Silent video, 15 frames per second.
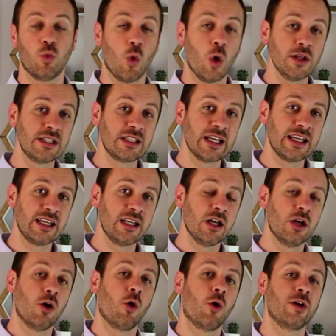wanting
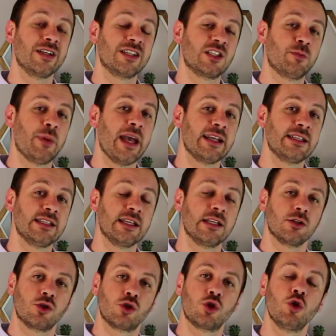or
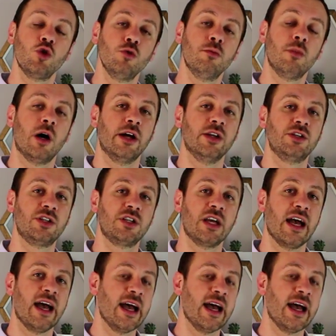expecting too much